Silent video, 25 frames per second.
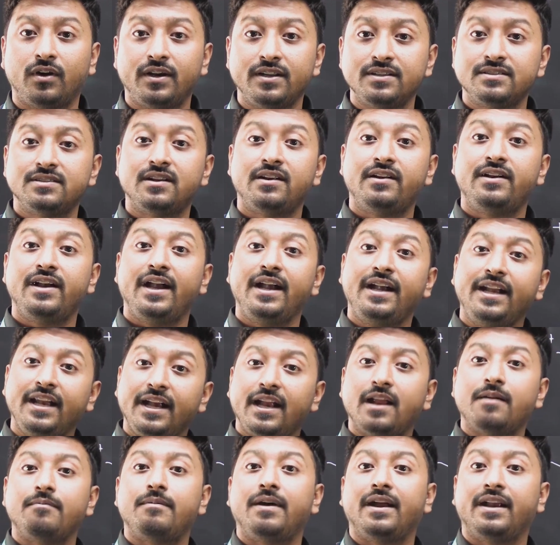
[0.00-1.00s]
the rate
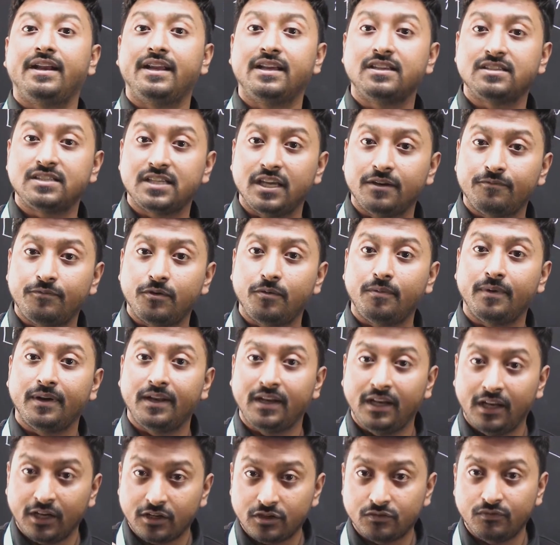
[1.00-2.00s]
determining step of an
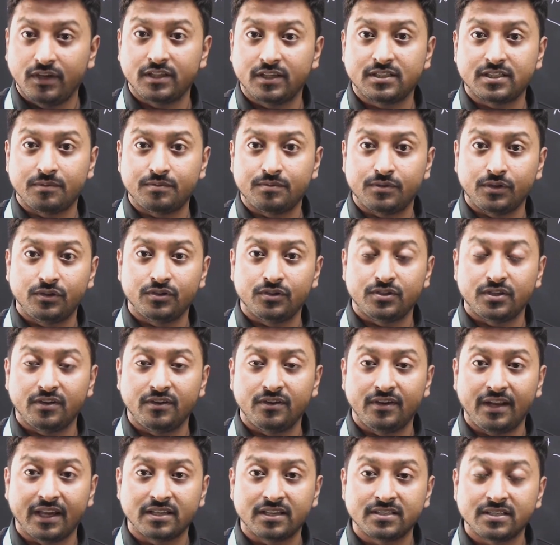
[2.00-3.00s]
electrophilic substitution
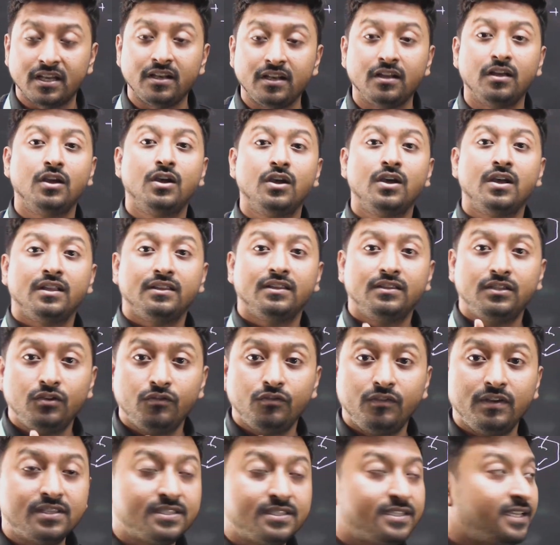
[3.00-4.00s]
reaction, you
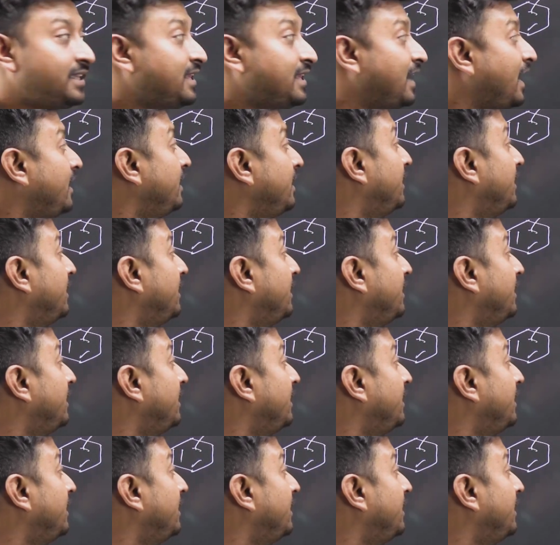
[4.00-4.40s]
will say that